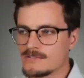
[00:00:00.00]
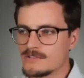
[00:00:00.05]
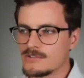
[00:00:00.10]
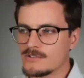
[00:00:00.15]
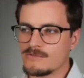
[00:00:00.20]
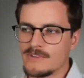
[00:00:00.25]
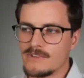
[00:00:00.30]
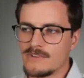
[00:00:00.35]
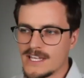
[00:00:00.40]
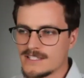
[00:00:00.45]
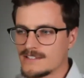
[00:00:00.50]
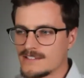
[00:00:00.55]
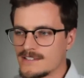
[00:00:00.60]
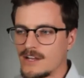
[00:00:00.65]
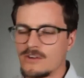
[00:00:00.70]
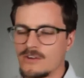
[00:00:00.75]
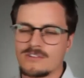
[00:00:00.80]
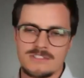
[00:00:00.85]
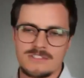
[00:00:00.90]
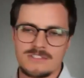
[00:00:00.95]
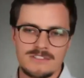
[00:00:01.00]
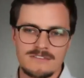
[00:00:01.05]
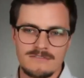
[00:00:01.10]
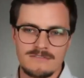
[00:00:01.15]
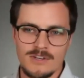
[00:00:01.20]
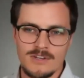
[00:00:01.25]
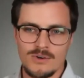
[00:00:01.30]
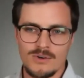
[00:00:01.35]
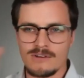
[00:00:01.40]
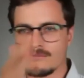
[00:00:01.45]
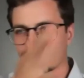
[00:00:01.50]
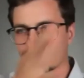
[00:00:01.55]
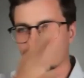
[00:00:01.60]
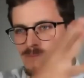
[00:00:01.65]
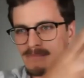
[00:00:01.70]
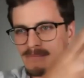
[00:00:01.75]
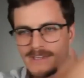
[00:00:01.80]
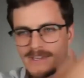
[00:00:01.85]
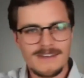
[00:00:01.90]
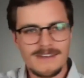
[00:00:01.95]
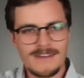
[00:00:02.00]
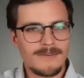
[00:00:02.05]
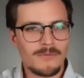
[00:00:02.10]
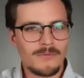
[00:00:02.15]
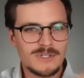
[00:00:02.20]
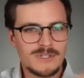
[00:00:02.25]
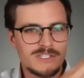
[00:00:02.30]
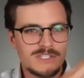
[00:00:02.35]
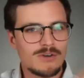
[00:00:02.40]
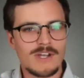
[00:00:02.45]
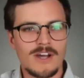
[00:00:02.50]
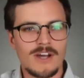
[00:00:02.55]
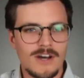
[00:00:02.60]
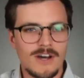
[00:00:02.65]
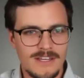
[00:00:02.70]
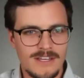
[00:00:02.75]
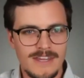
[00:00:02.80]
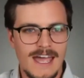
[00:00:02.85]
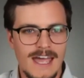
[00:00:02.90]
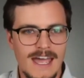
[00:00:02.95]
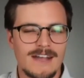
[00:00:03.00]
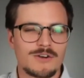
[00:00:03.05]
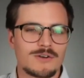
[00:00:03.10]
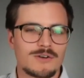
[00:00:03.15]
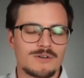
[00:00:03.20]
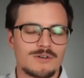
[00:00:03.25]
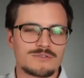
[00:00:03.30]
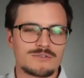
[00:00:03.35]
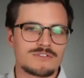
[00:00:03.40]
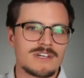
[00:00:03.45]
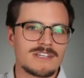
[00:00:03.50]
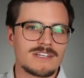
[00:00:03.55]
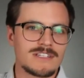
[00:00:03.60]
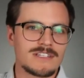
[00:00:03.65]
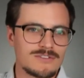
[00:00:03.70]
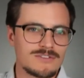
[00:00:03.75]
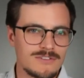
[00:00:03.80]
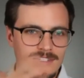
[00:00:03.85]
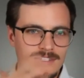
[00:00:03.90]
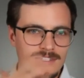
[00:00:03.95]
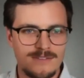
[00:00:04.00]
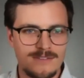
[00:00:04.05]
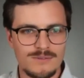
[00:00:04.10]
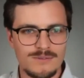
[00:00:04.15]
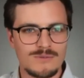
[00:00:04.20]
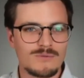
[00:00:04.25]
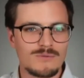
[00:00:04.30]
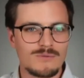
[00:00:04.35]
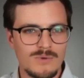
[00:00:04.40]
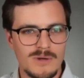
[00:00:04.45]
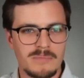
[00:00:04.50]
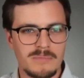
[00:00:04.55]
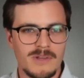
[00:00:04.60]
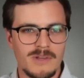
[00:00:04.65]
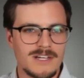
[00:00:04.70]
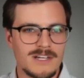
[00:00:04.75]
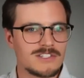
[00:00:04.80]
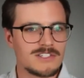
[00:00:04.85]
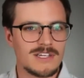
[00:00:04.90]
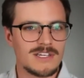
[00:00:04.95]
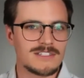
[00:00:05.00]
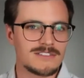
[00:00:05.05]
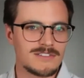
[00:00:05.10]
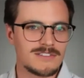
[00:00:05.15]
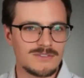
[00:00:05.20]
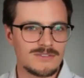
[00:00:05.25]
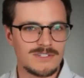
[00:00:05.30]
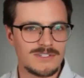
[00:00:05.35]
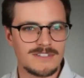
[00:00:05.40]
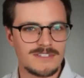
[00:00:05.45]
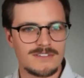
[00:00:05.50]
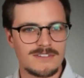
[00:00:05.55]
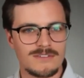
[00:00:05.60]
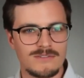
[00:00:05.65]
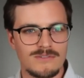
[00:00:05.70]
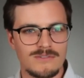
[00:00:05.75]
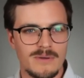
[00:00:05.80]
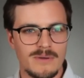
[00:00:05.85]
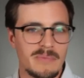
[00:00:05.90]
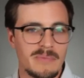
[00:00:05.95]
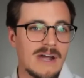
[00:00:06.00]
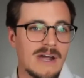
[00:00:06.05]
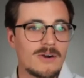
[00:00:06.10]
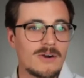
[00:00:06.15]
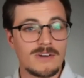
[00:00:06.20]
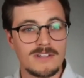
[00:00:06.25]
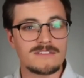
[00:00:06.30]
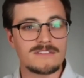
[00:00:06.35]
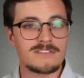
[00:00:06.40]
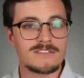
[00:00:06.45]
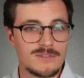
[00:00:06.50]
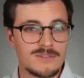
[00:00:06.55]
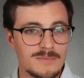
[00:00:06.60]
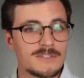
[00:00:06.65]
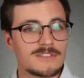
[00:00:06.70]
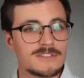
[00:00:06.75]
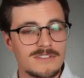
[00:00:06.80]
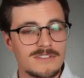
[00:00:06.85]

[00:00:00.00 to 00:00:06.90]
vast knowledge and going from what's going on in the agriculture industry to what blockchain is doing to empower consumers.